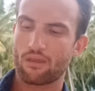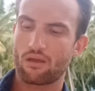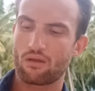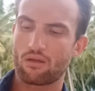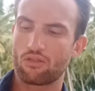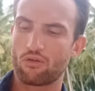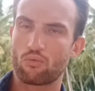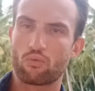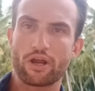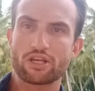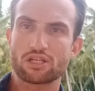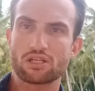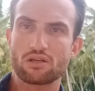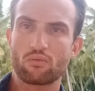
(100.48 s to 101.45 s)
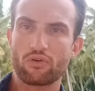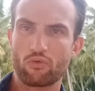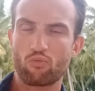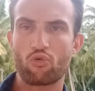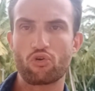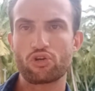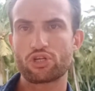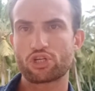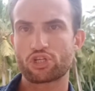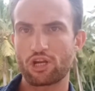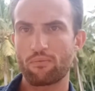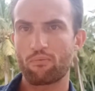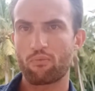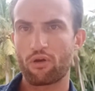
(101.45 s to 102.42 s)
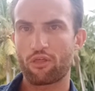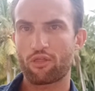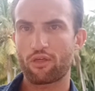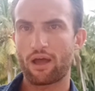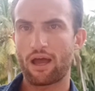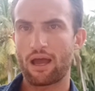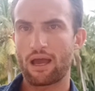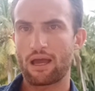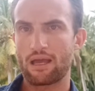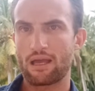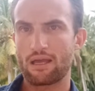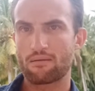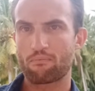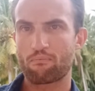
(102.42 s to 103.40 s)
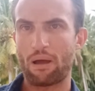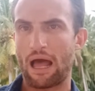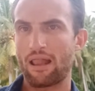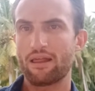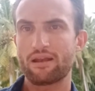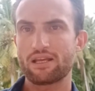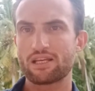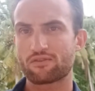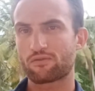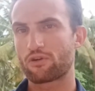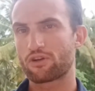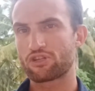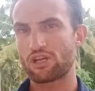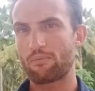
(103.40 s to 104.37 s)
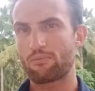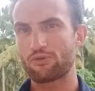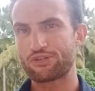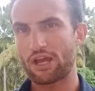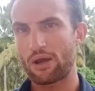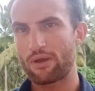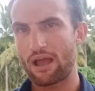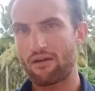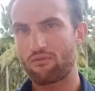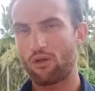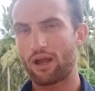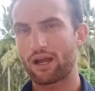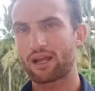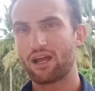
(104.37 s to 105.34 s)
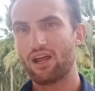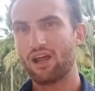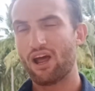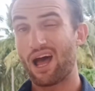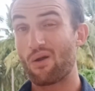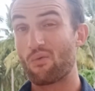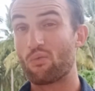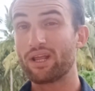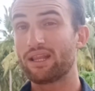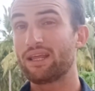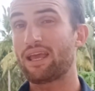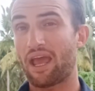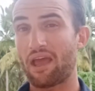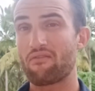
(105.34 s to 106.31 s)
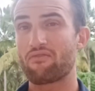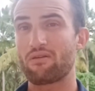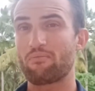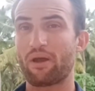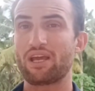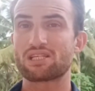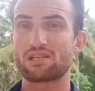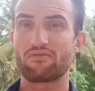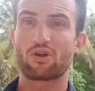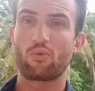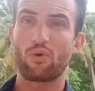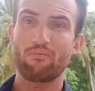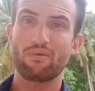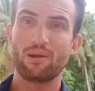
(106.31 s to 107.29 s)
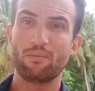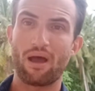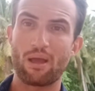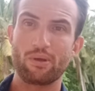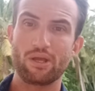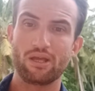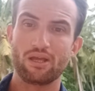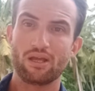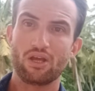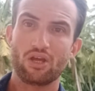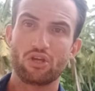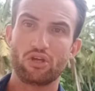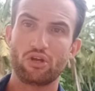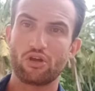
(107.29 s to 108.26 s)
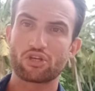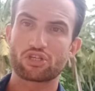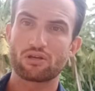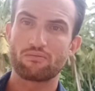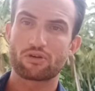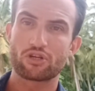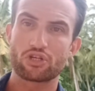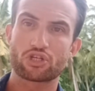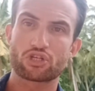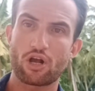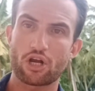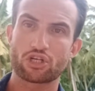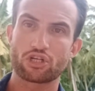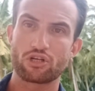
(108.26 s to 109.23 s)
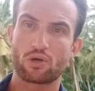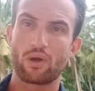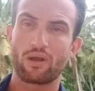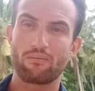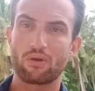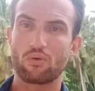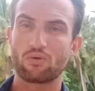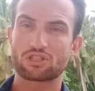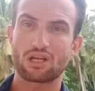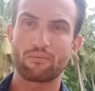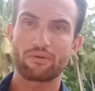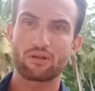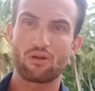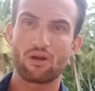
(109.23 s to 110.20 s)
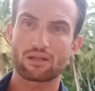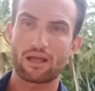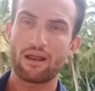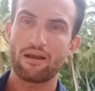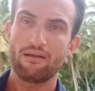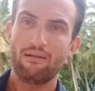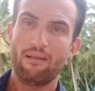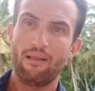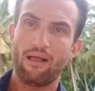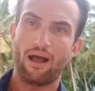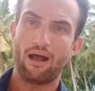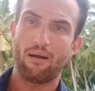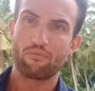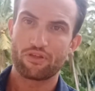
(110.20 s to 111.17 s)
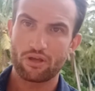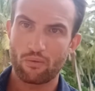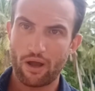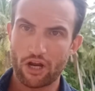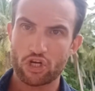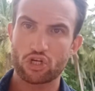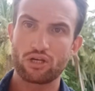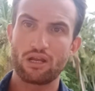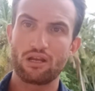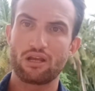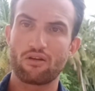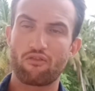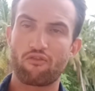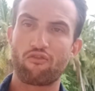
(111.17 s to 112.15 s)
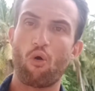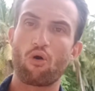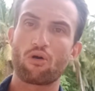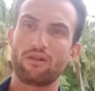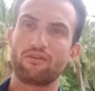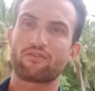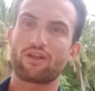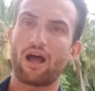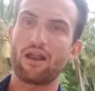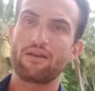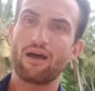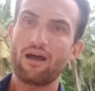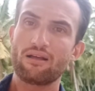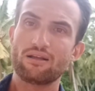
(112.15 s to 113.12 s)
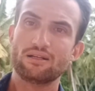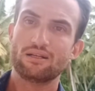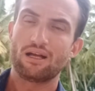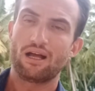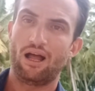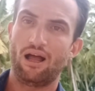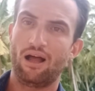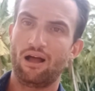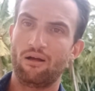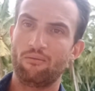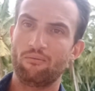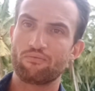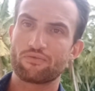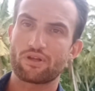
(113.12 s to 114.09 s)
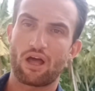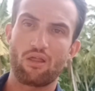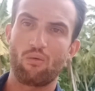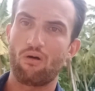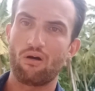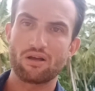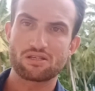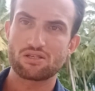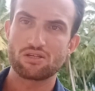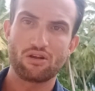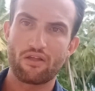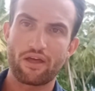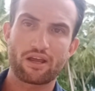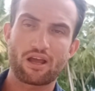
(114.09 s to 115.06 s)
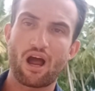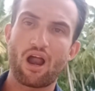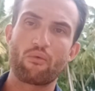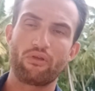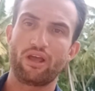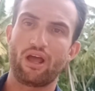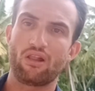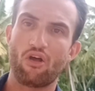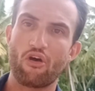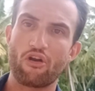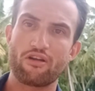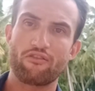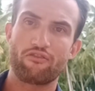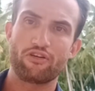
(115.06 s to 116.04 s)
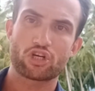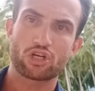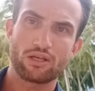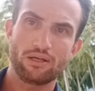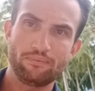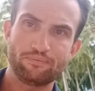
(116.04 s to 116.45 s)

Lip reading: The reason that we would ship with a pallet is, for example, say we have like a really heavy piece of equipment, maybe some construction equipment or something like that, that you actually need to get a forklift under. Otherwise, they can't really unload it efficiently.